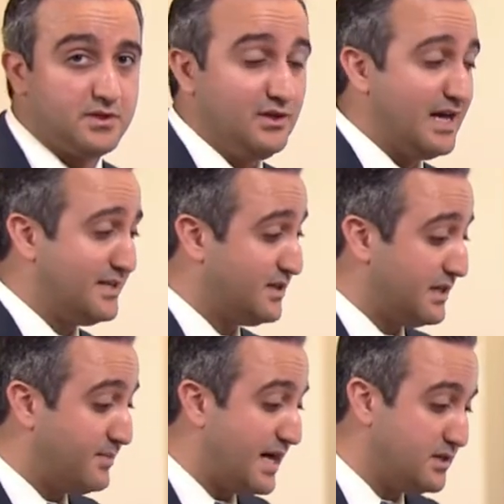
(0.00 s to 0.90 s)
And as you can
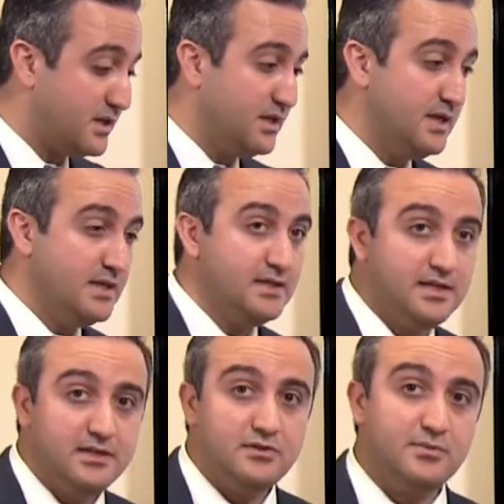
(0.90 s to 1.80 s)
imagine,
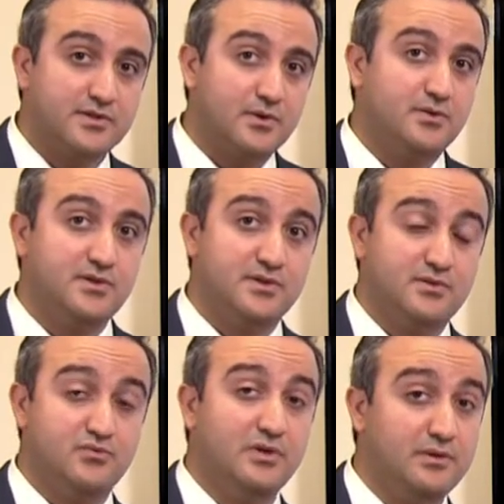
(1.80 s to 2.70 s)
tuberous sclerosis
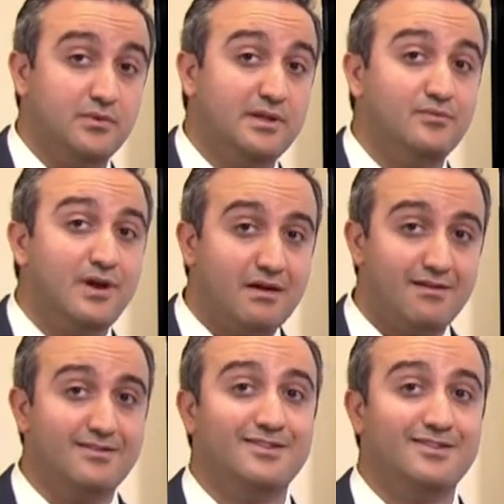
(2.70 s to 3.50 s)
is really, really rare